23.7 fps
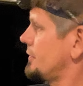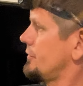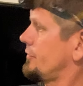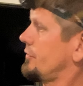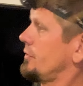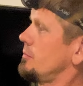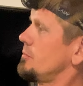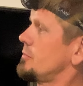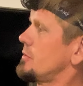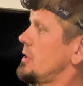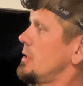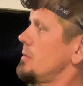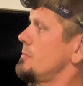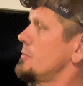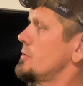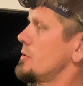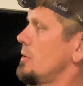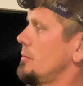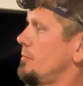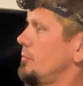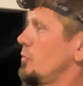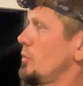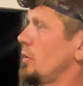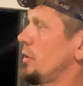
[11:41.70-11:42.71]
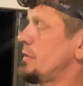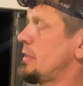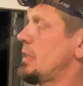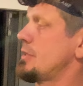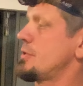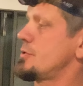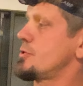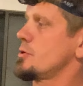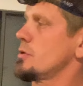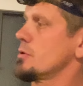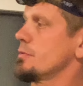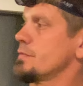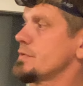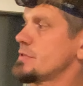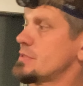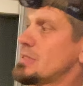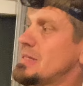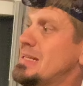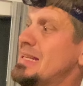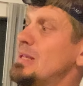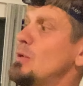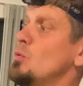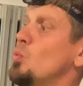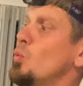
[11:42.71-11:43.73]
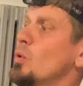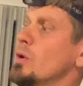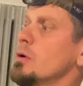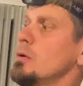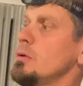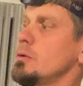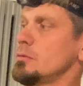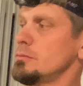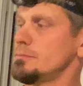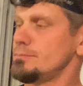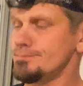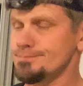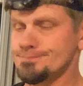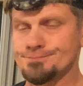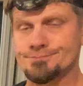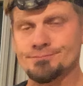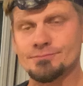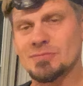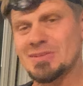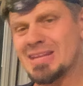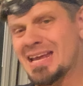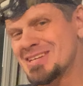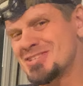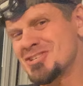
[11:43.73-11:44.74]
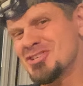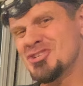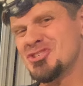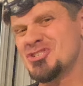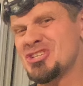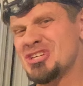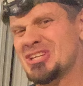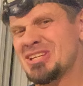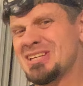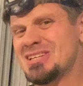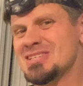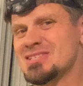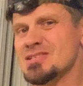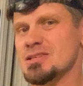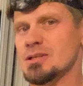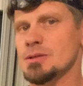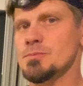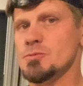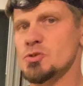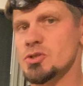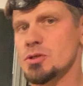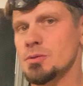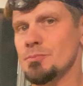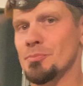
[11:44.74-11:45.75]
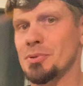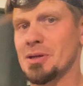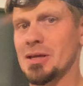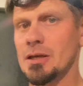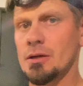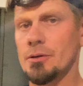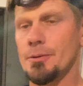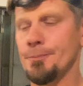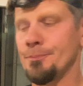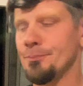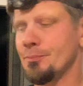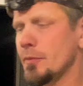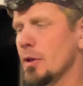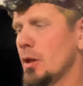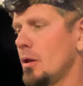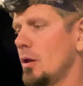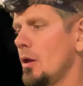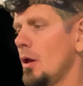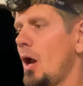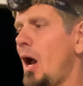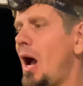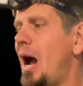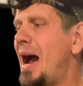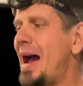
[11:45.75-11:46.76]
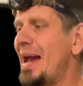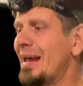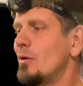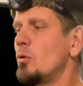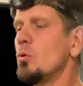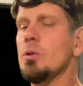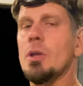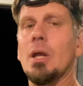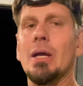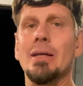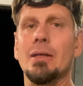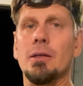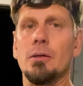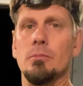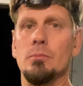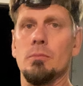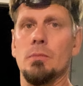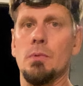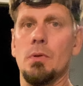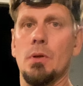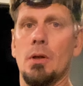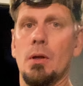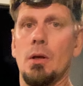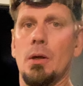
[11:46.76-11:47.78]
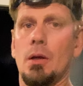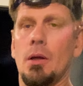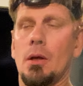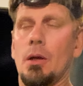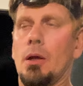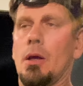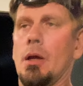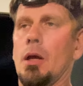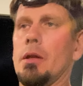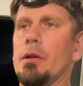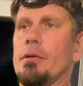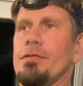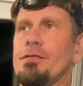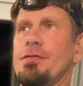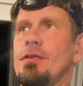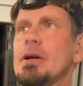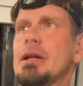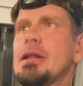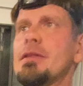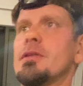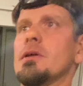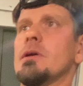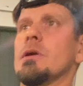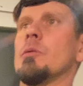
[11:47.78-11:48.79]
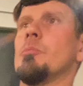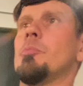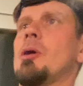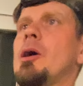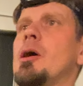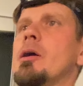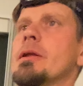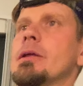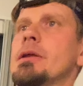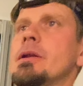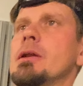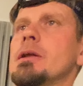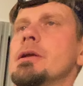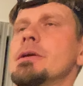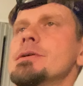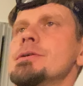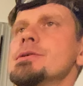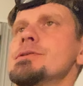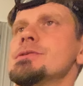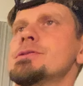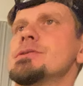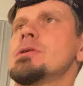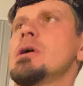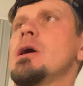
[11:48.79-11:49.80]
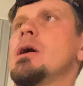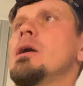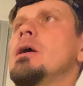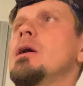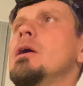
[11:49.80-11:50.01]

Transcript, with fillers: to sometimes upgrade that service. He will. That's a GE Slim Jim panel. I don't like them. And the funny thing about it is